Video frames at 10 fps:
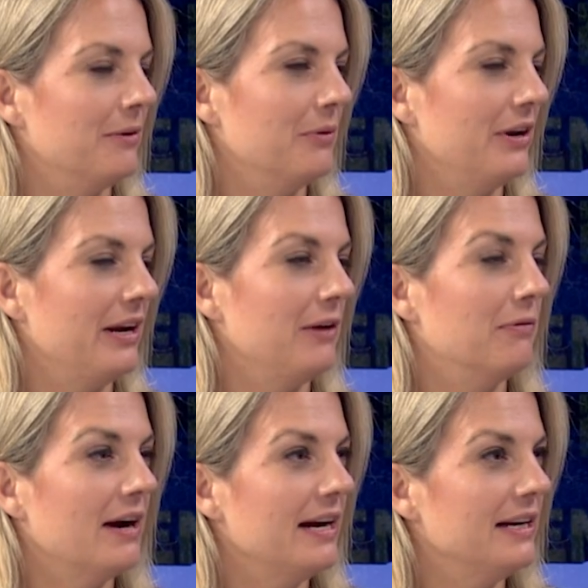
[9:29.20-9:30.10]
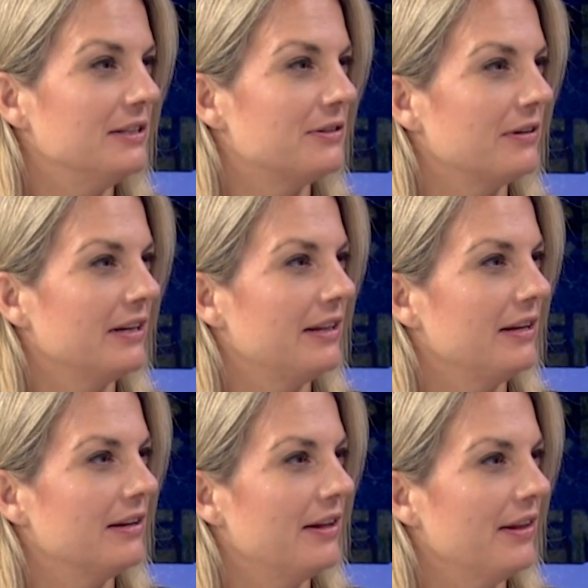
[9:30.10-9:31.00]
them on any raids or
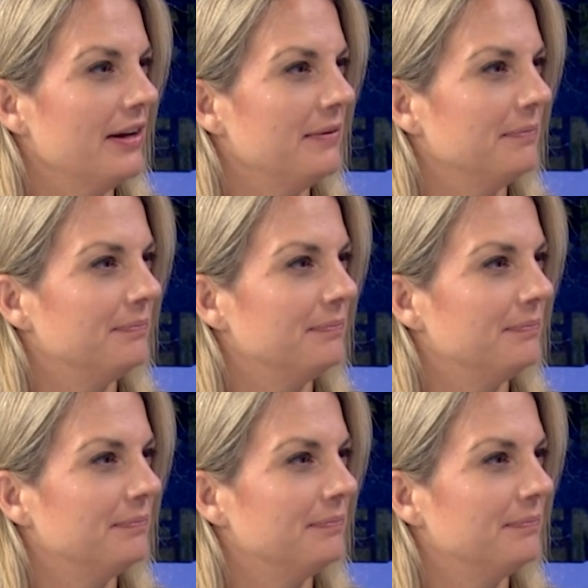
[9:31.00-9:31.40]
anything like that?